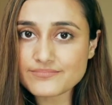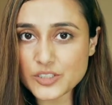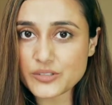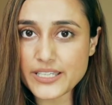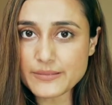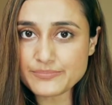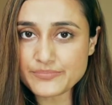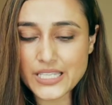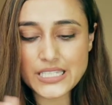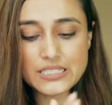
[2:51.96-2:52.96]
Okay?
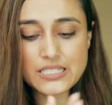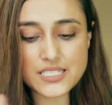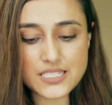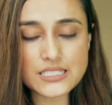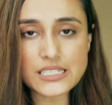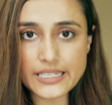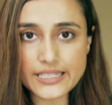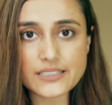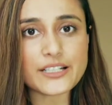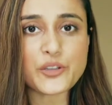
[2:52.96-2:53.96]
This is the
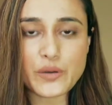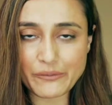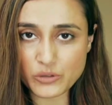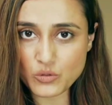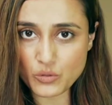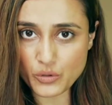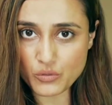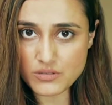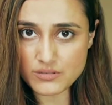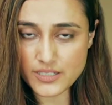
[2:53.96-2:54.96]
link that you have to go
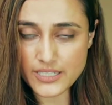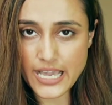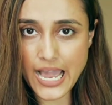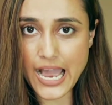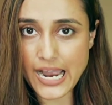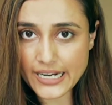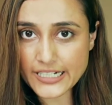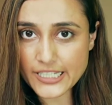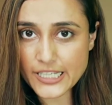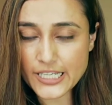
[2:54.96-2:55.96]
to.
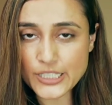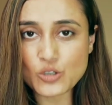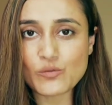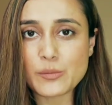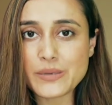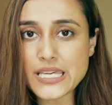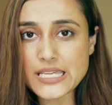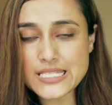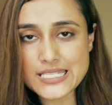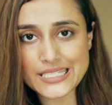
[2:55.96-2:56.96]
And you will
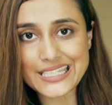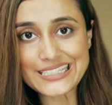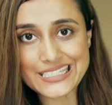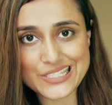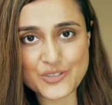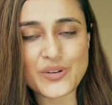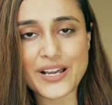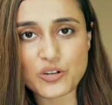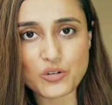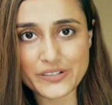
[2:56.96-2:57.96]
be seeing this
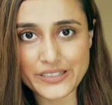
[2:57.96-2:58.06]
tracker over